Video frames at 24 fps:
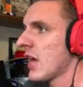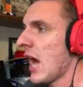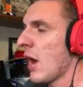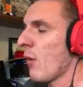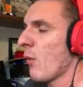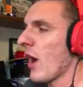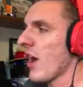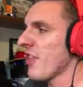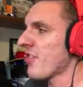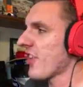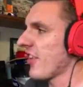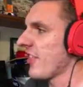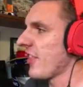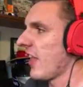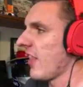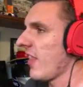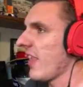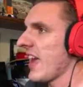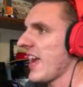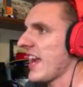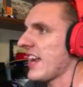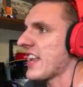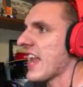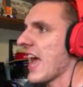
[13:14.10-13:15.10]
I was in the
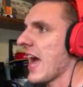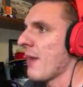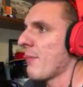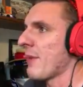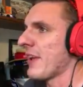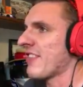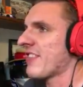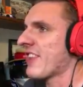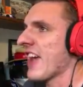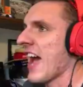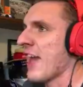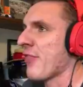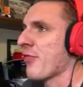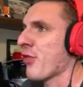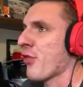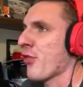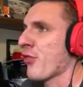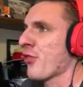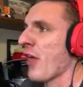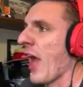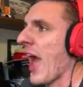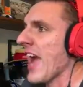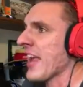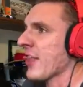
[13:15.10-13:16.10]
lead, now I'm in 10th.
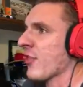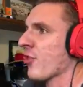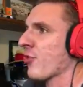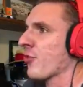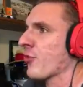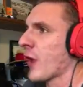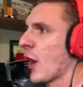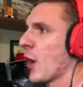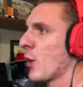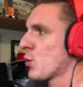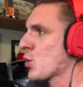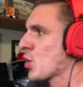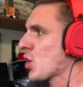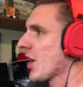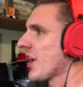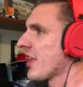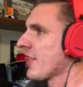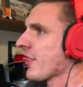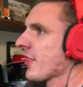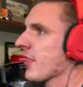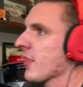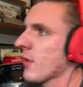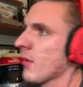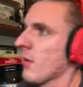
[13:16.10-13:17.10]
Thanks,
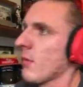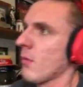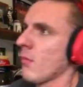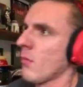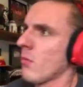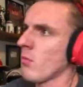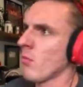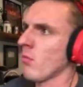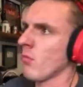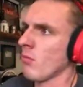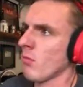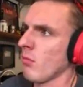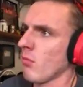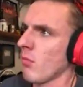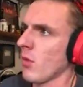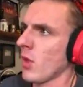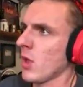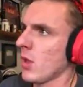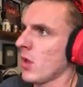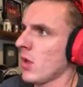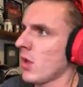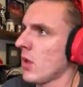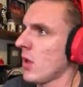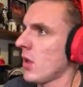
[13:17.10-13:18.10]
douches!
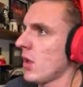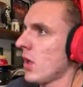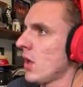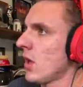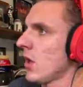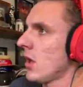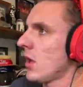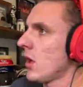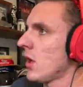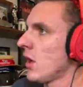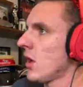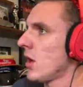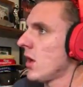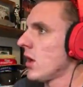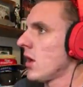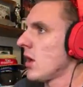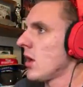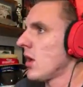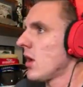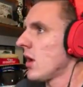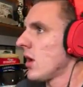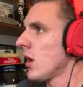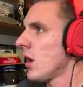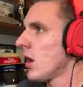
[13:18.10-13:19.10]
Bro,
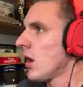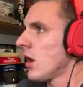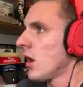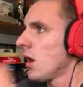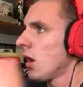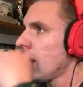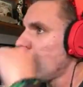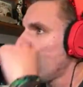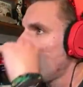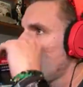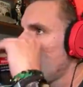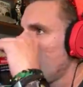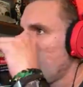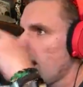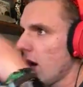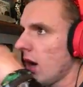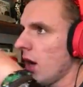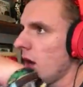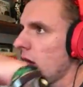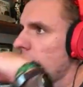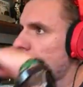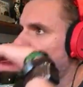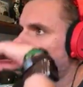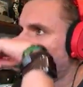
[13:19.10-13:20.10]
if you're on